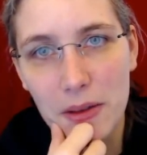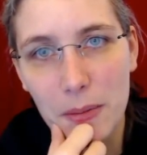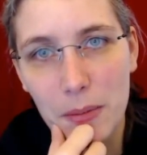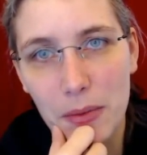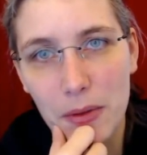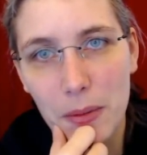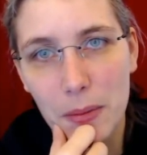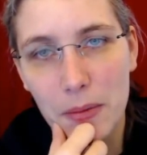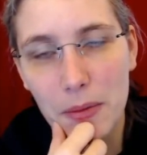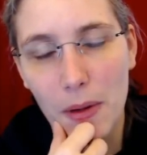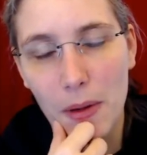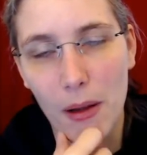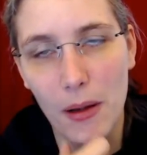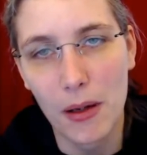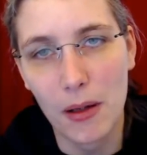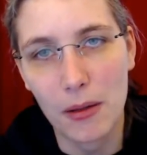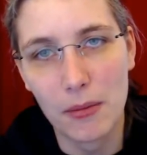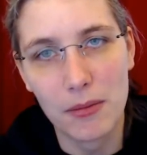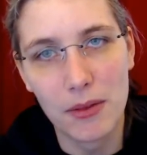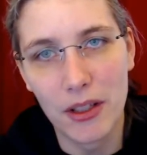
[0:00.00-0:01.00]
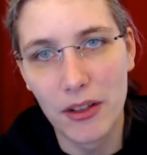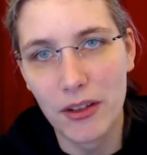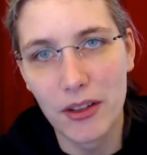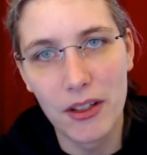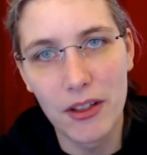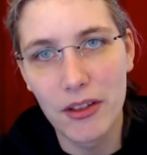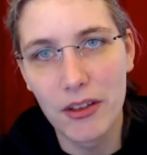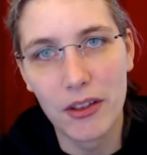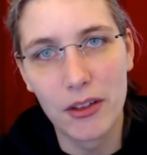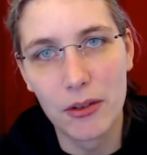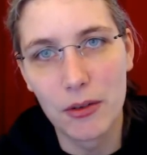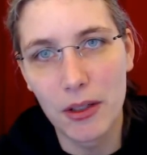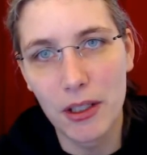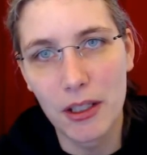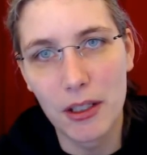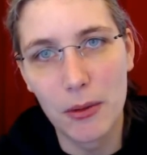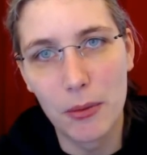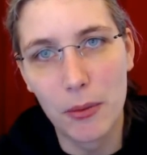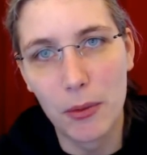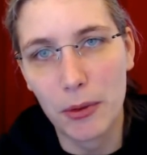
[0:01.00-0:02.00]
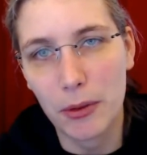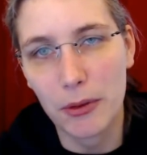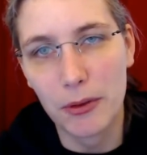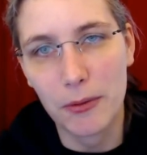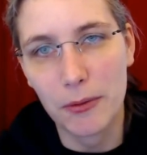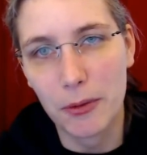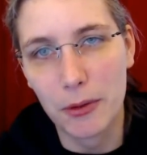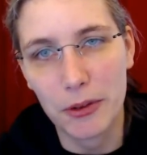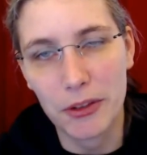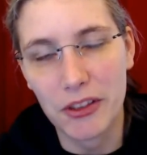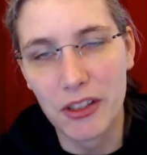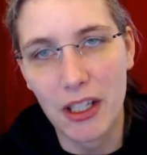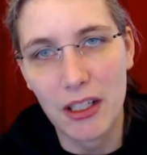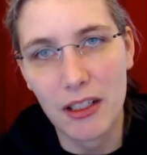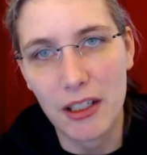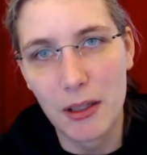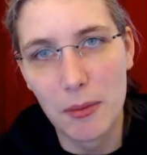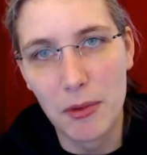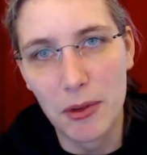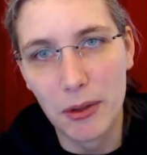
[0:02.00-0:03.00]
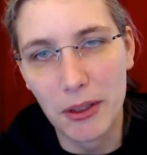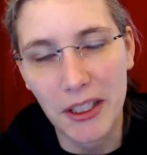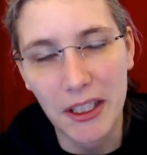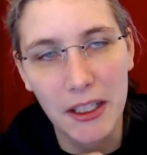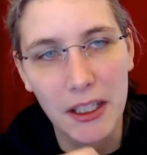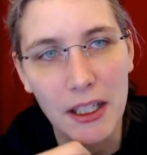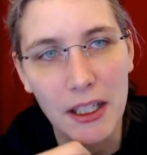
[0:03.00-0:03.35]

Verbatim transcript: Prop, uh, this is a tricky word for Sunday morning